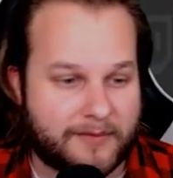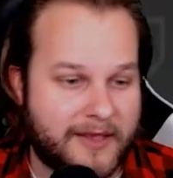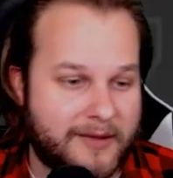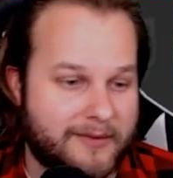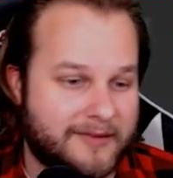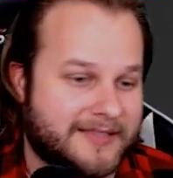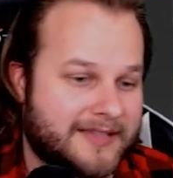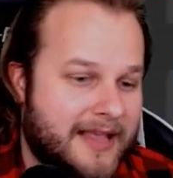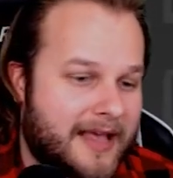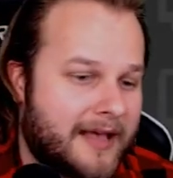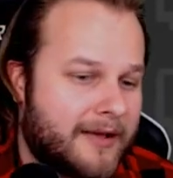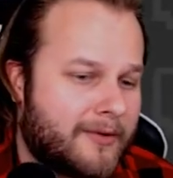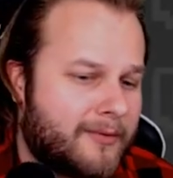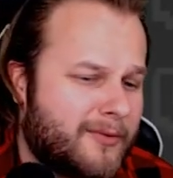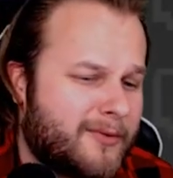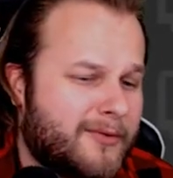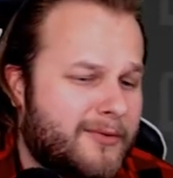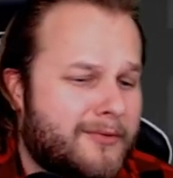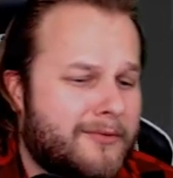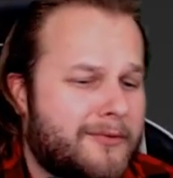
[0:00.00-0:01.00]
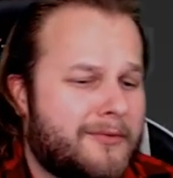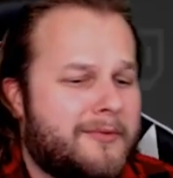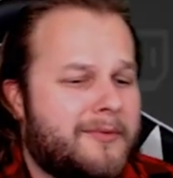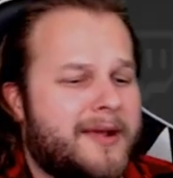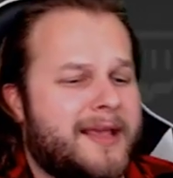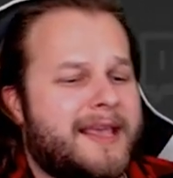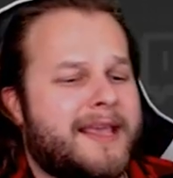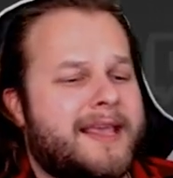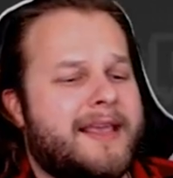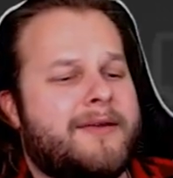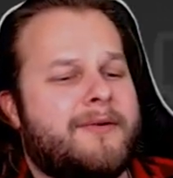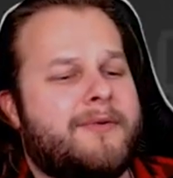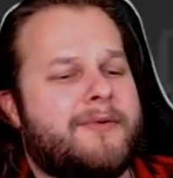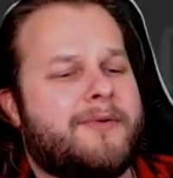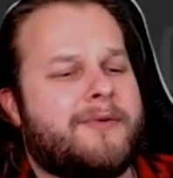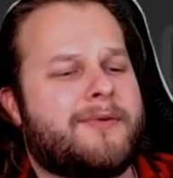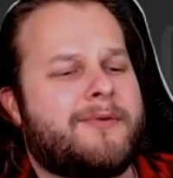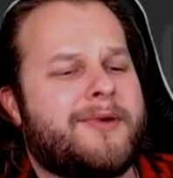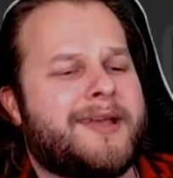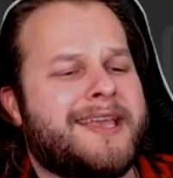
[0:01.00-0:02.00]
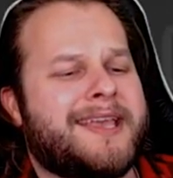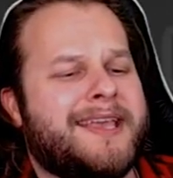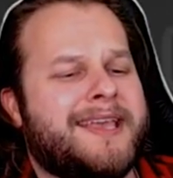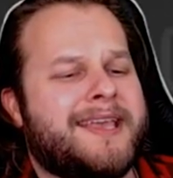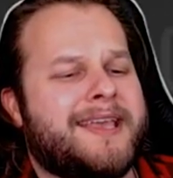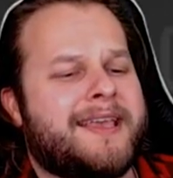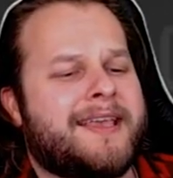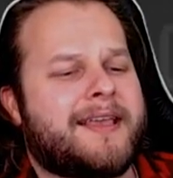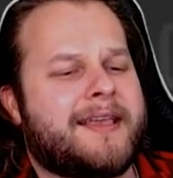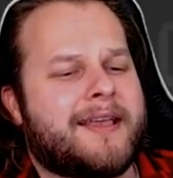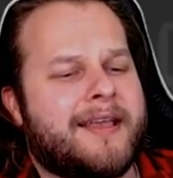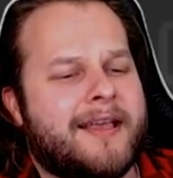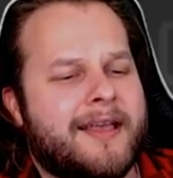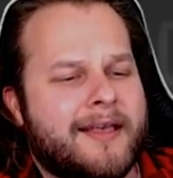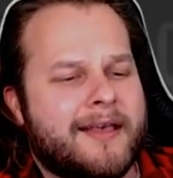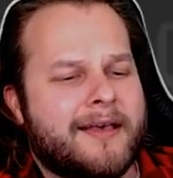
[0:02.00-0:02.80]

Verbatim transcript: He was like, ooh wee, ooh wee,